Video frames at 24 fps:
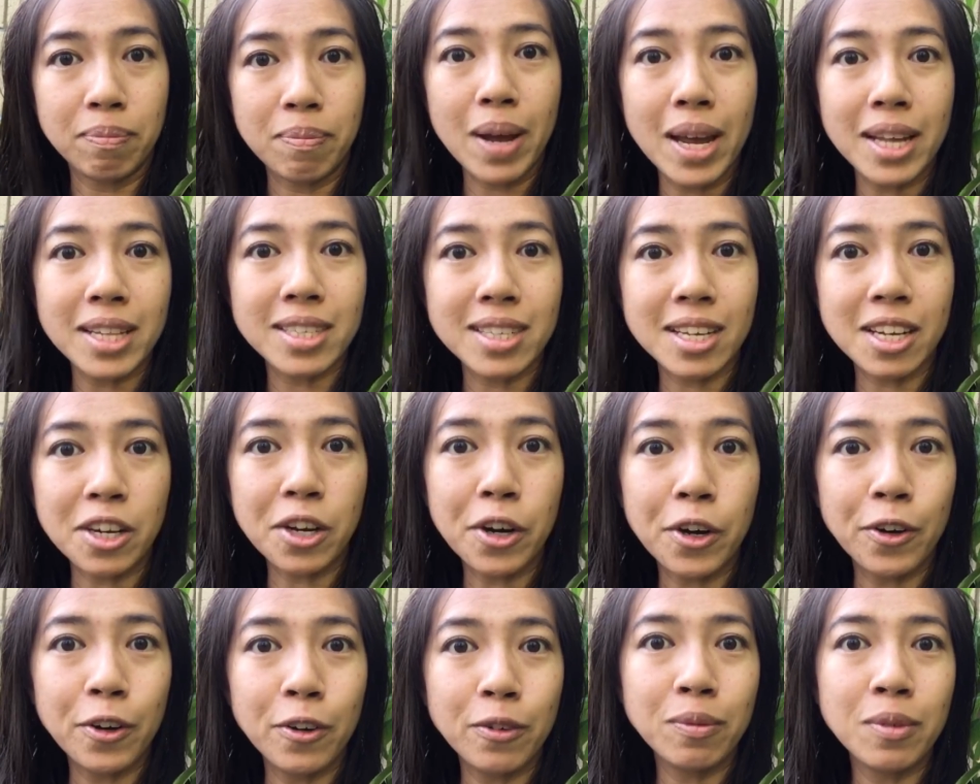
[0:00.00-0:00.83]
pets at
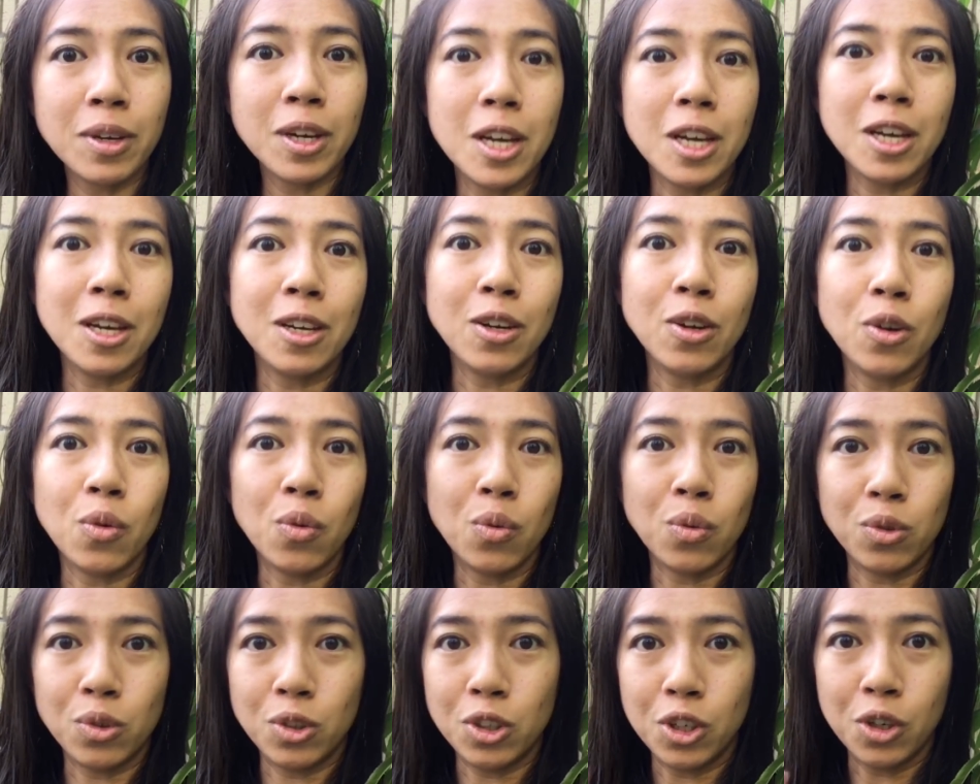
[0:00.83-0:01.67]
home,
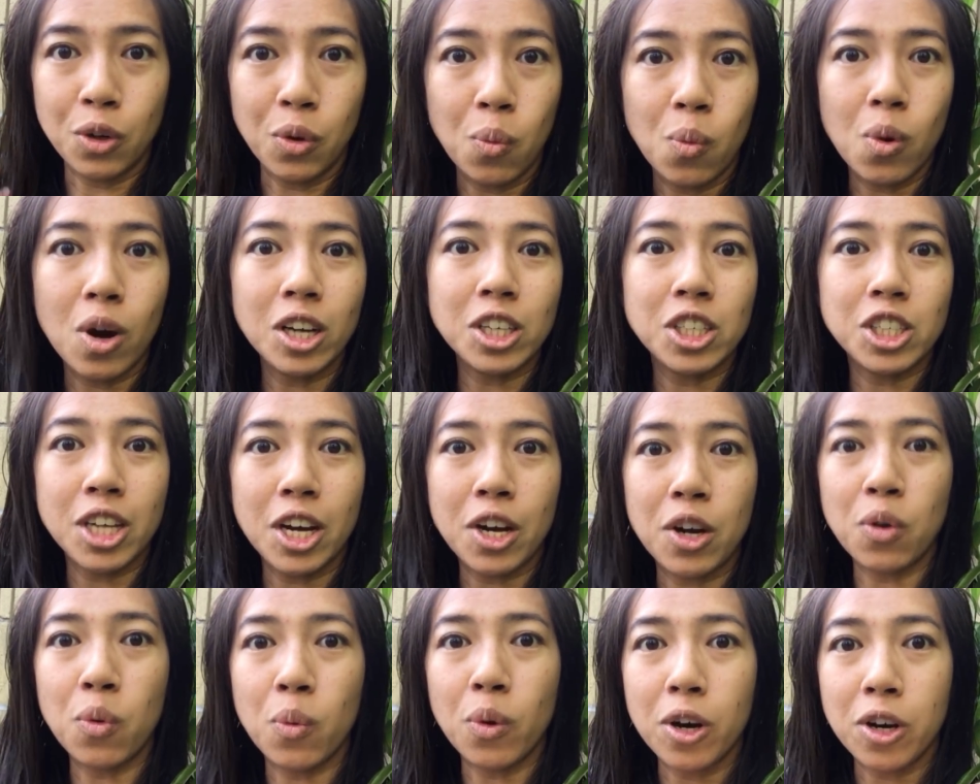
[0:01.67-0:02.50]
you know, watch
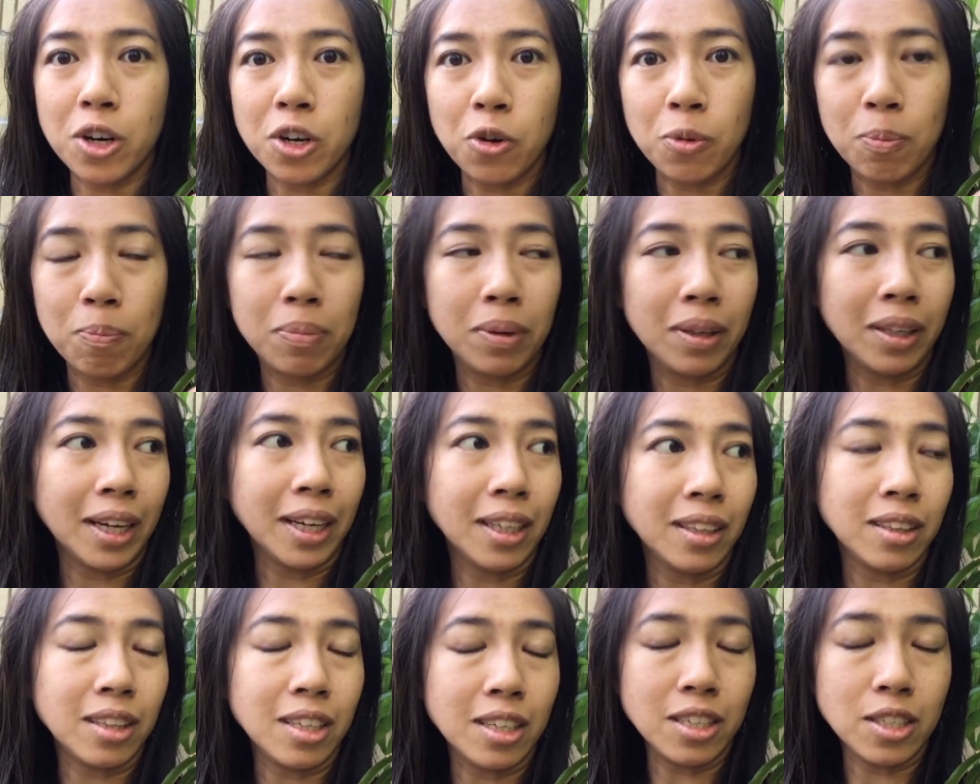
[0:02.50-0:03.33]
out where you
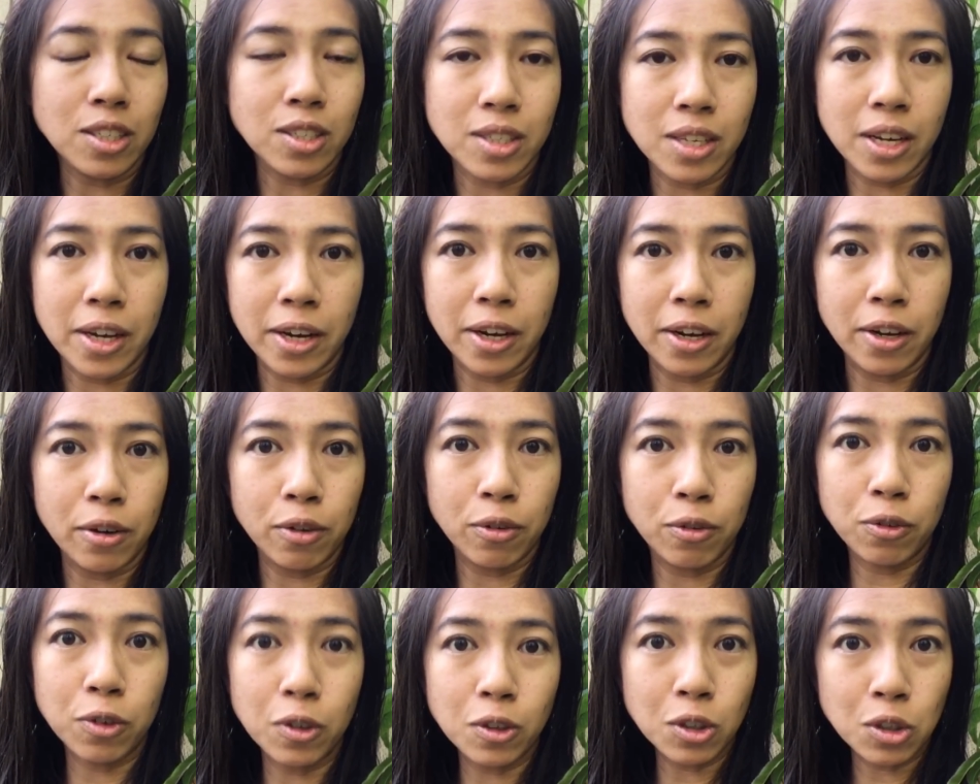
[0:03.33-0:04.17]
plant these
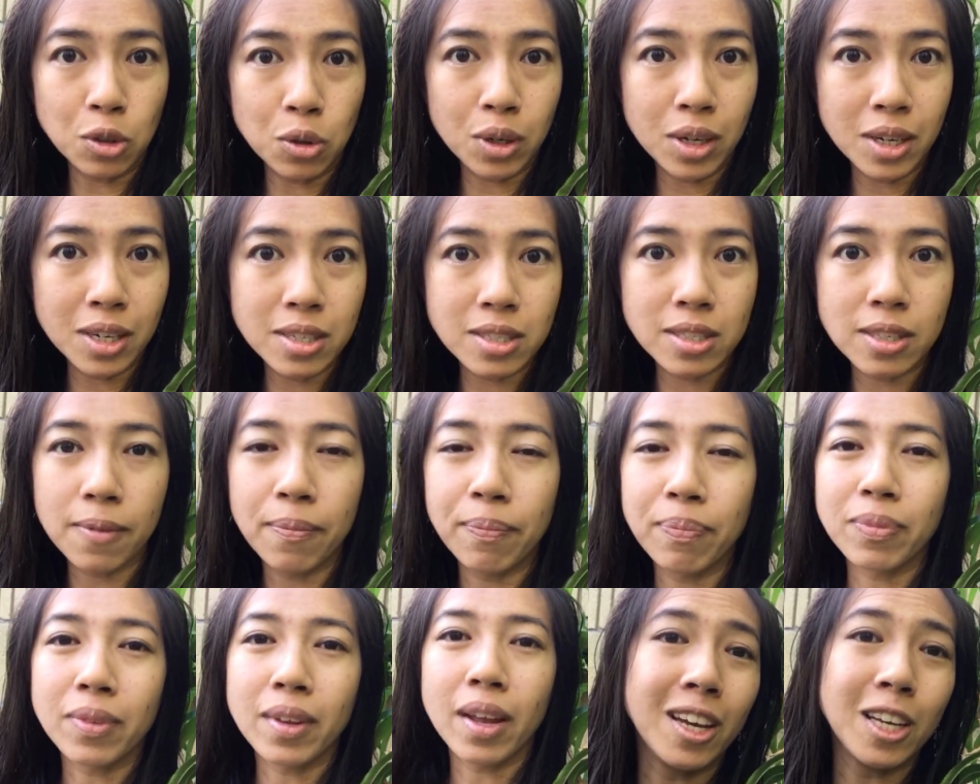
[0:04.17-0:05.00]
fruit trees,
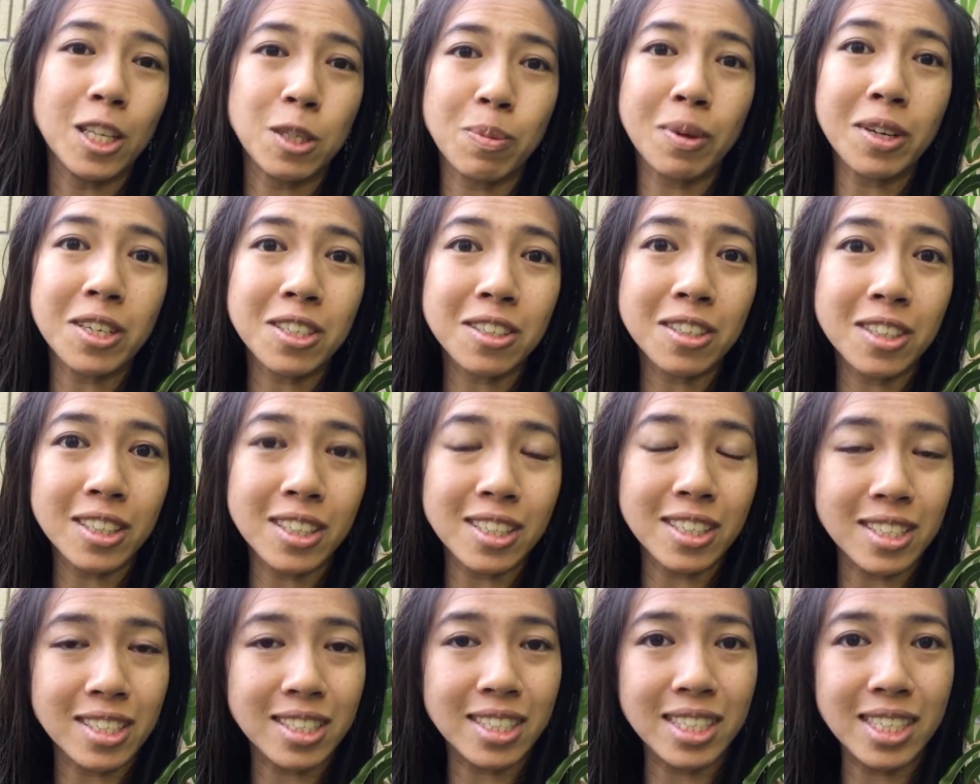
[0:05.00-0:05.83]
especially
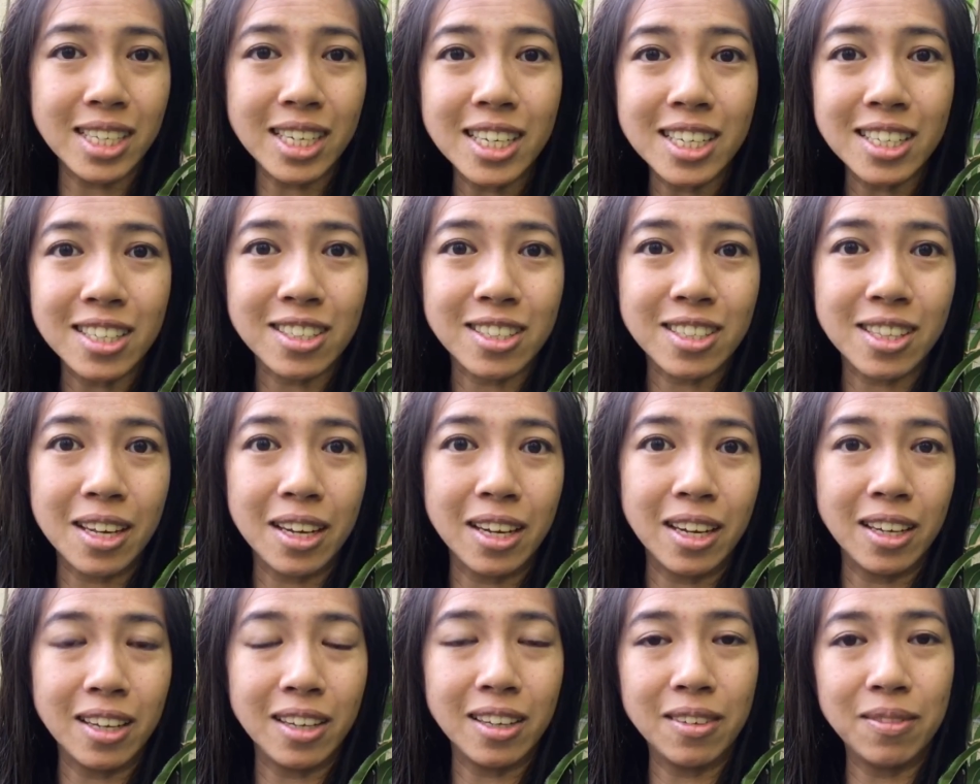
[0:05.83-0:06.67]
these seeds.
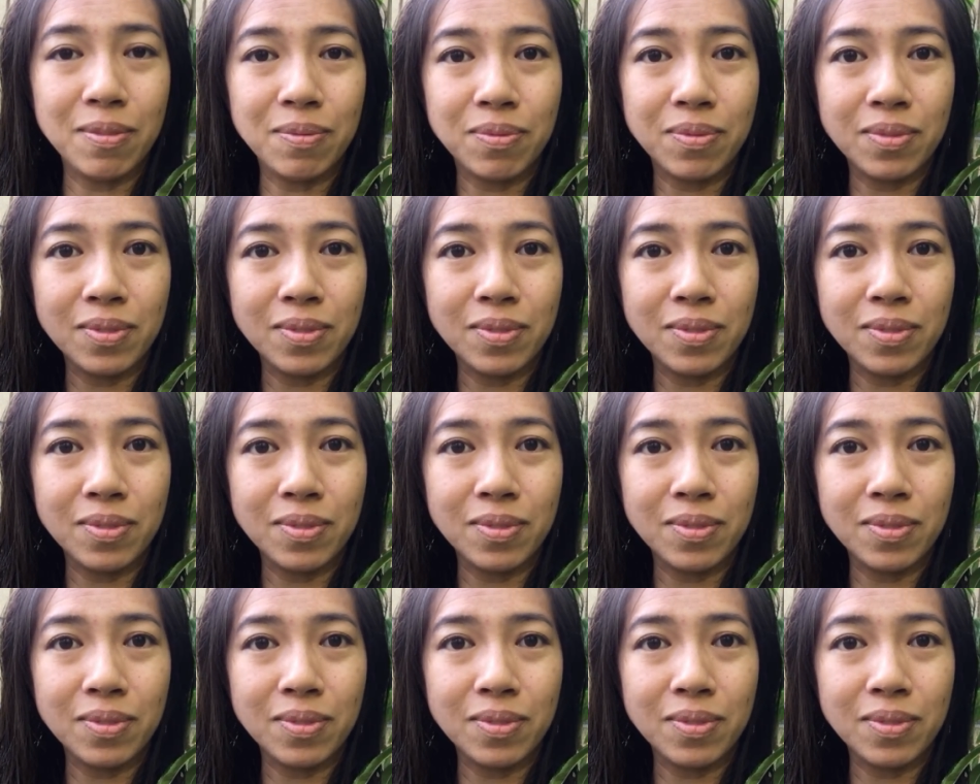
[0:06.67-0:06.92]
That